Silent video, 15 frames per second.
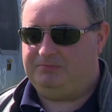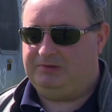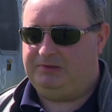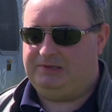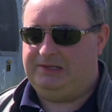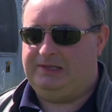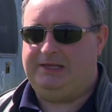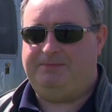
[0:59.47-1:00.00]

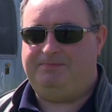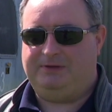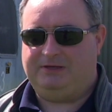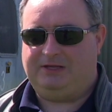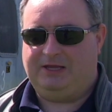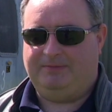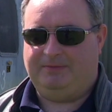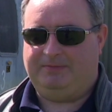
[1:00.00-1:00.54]
leap in
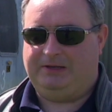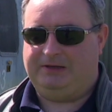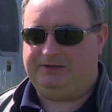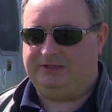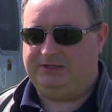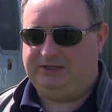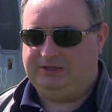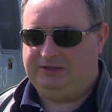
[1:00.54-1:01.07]

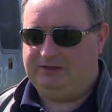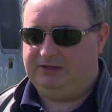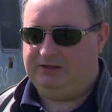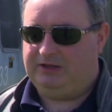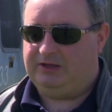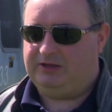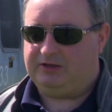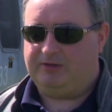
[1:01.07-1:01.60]
capability
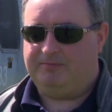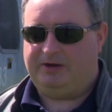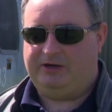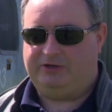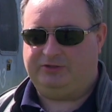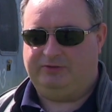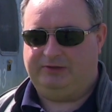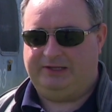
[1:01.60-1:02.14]
uh,
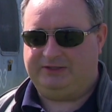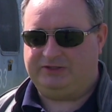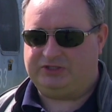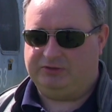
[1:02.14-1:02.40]
compared to a Lynx.